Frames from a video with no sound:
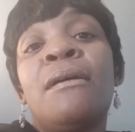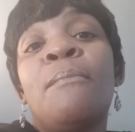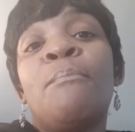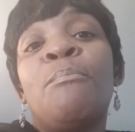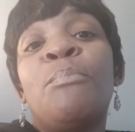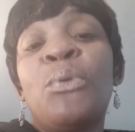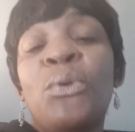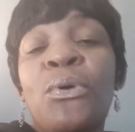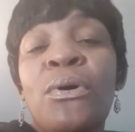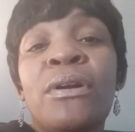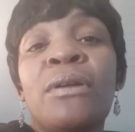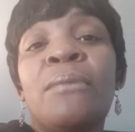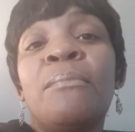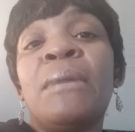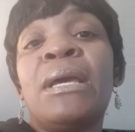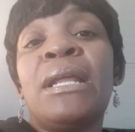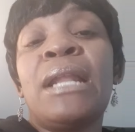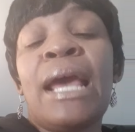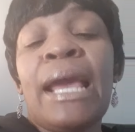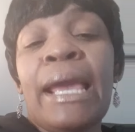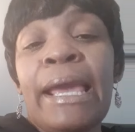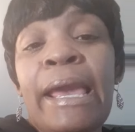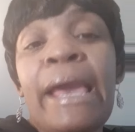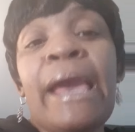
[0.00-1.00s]
boredom and
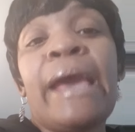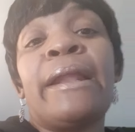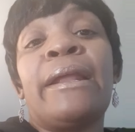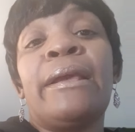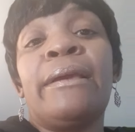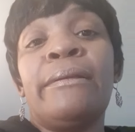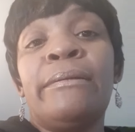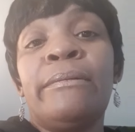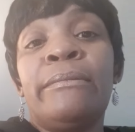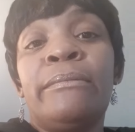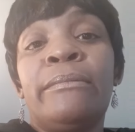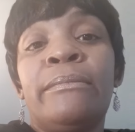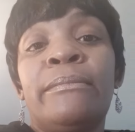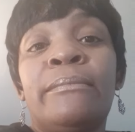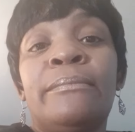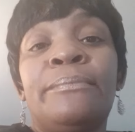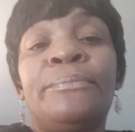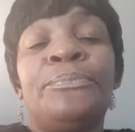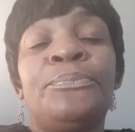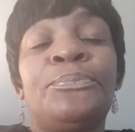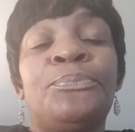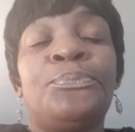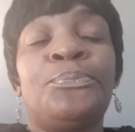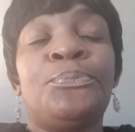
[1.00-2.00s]
I got it.
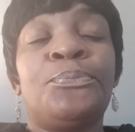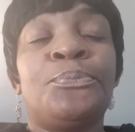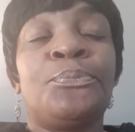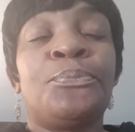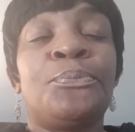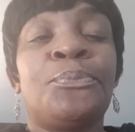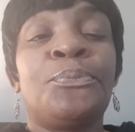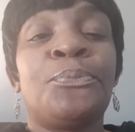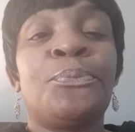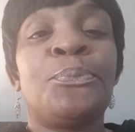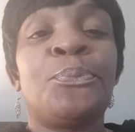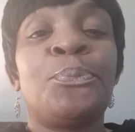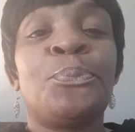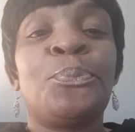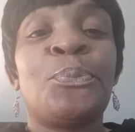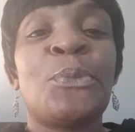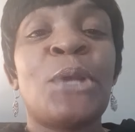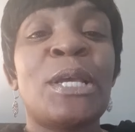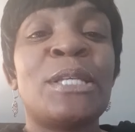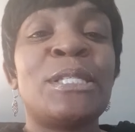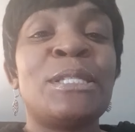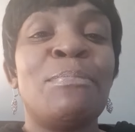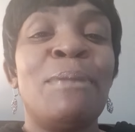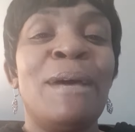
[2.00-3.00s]

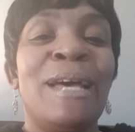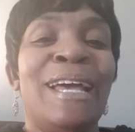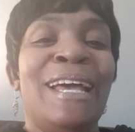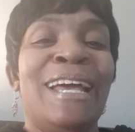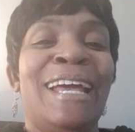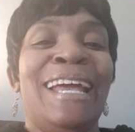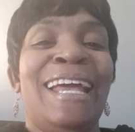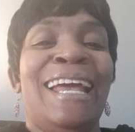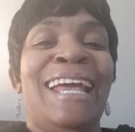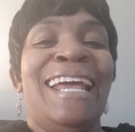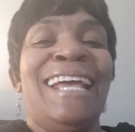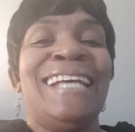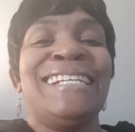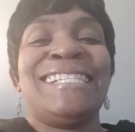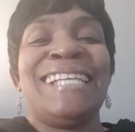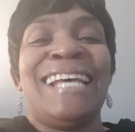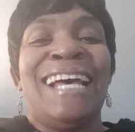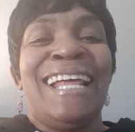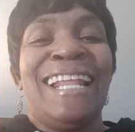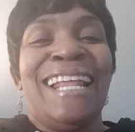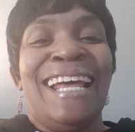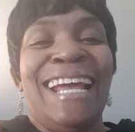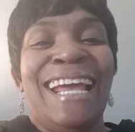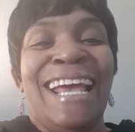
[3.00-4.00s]
That's
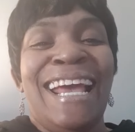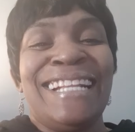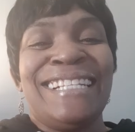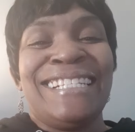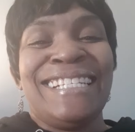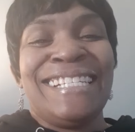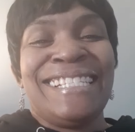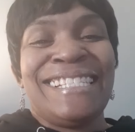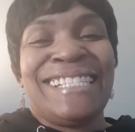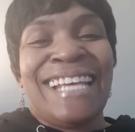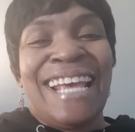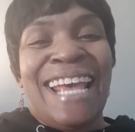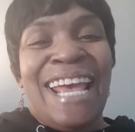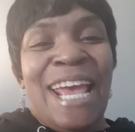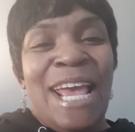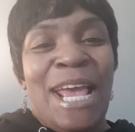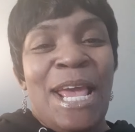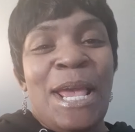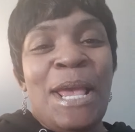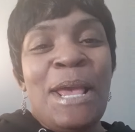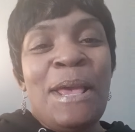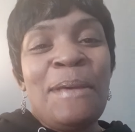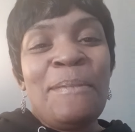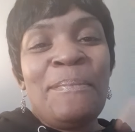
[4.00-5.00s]
all I have to
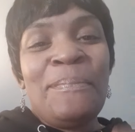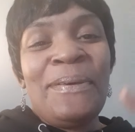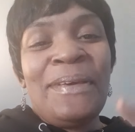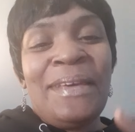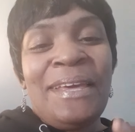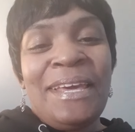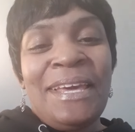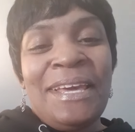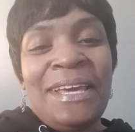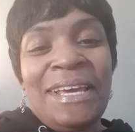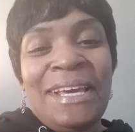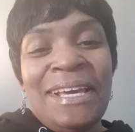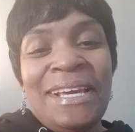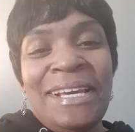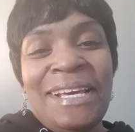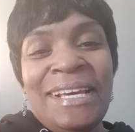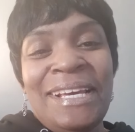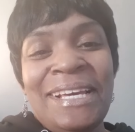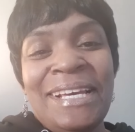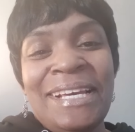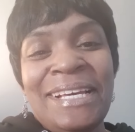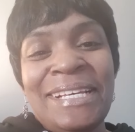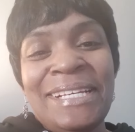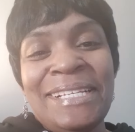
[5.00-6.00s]
say.
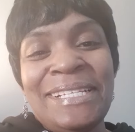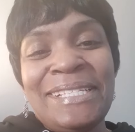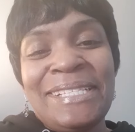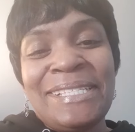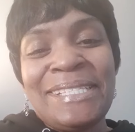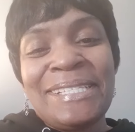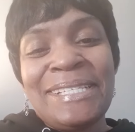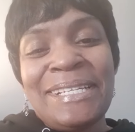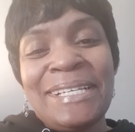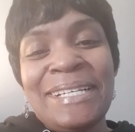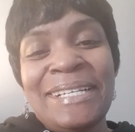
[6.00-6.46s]
Peace.